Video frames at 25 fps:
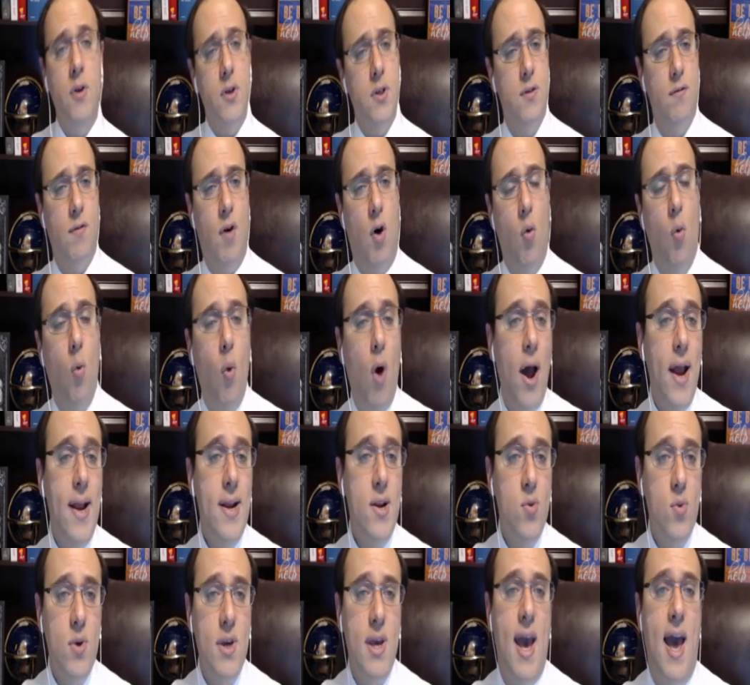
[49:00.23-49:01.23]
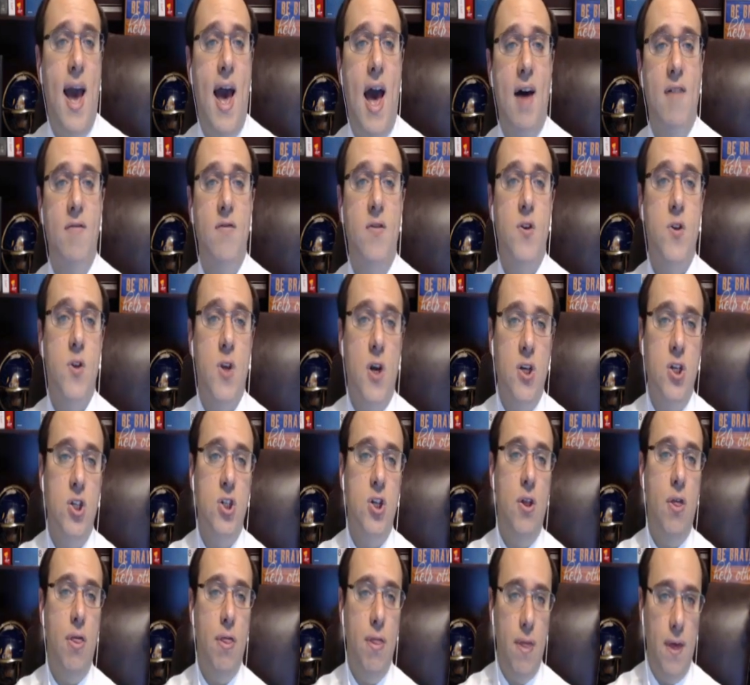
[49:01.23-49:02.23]
first of all, why do we have
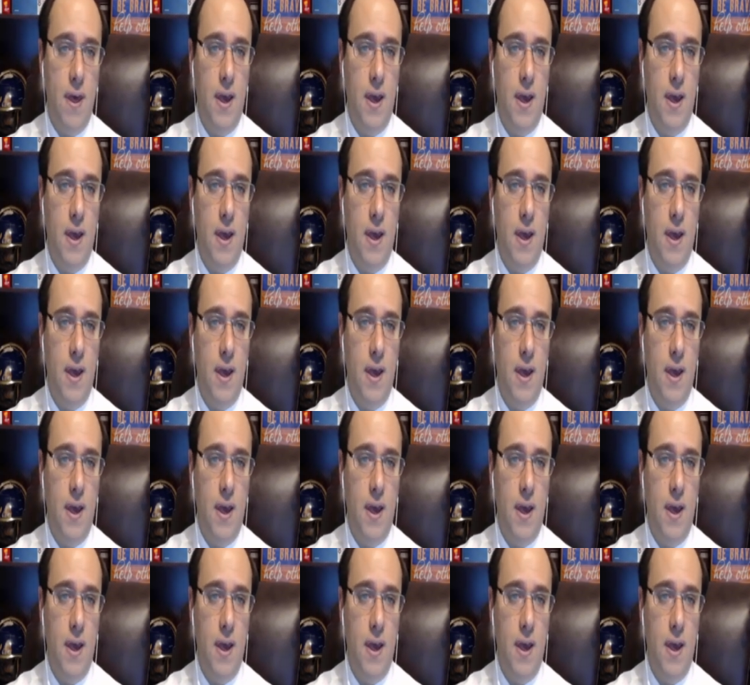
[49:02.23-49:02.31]
such a